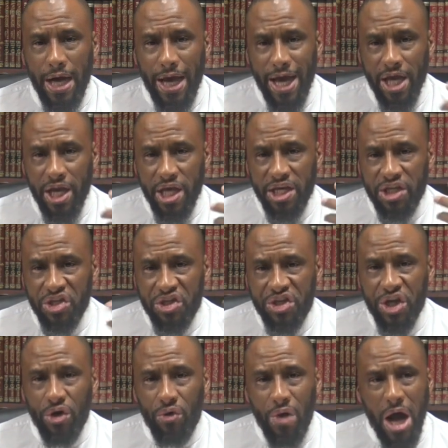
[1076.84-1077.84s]
and his
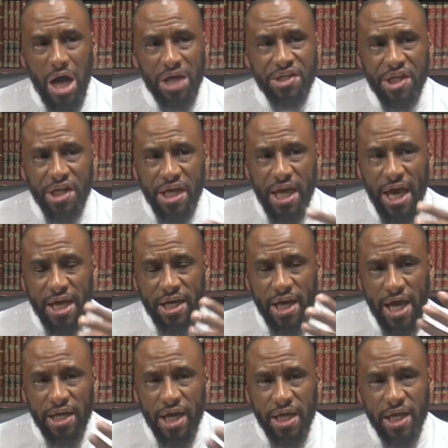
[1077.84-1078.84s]
generosity and,
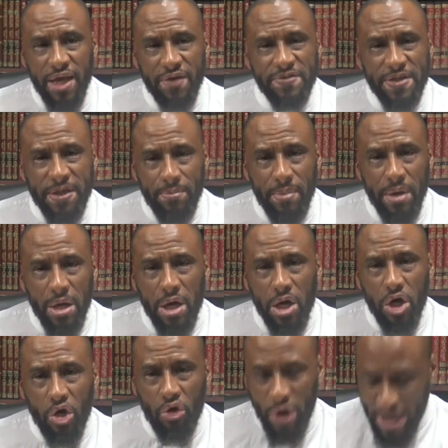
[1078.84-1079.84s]
and, and gives them
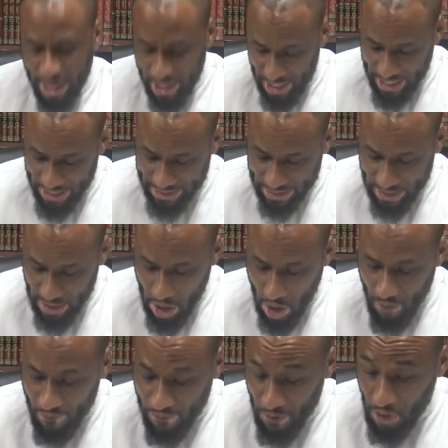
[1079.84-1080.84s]
greatness
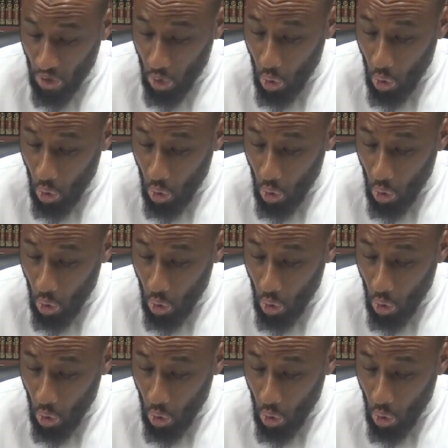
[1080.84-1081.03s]
for the